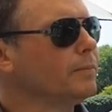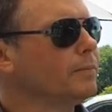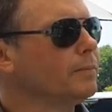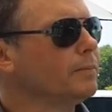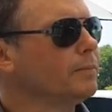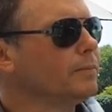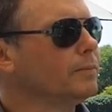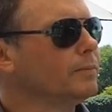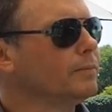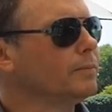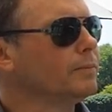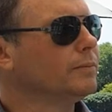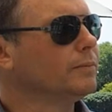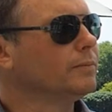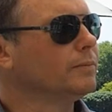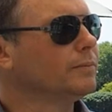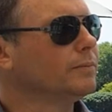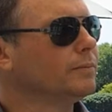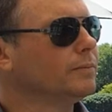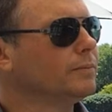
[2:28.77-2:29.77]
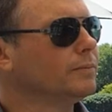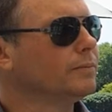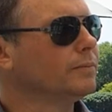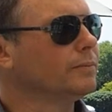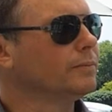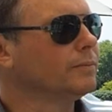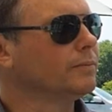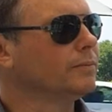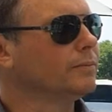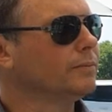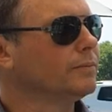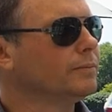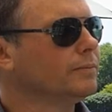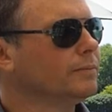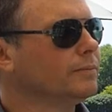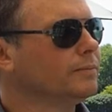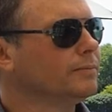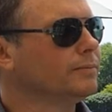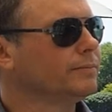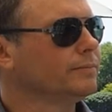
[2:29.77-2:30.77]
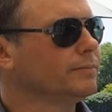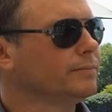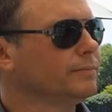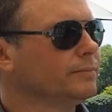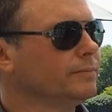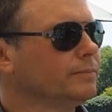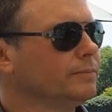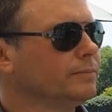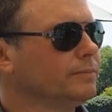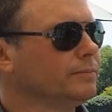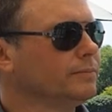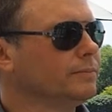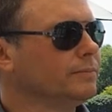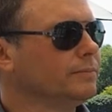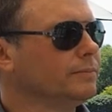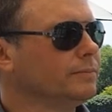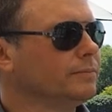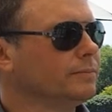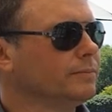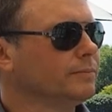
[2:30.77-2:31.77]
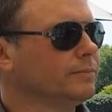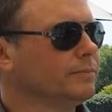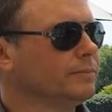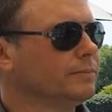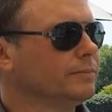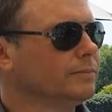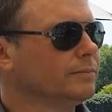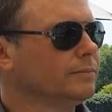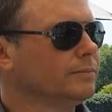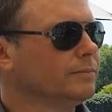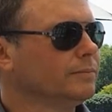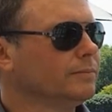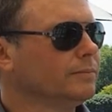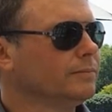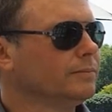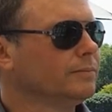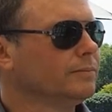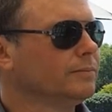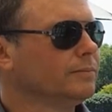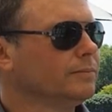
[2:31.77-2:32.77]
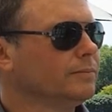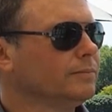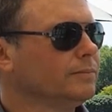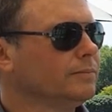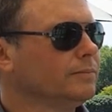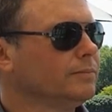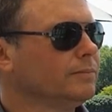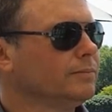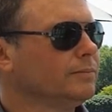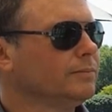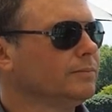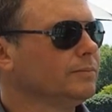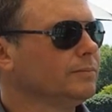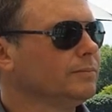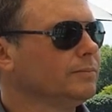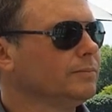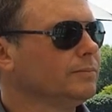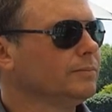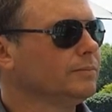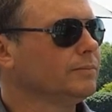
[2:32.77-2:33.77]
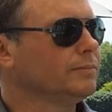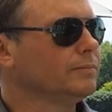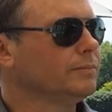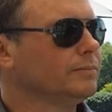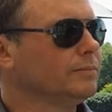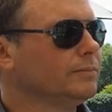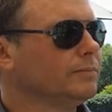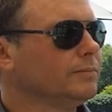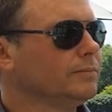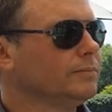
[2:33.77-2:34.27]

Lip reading: (not speaking)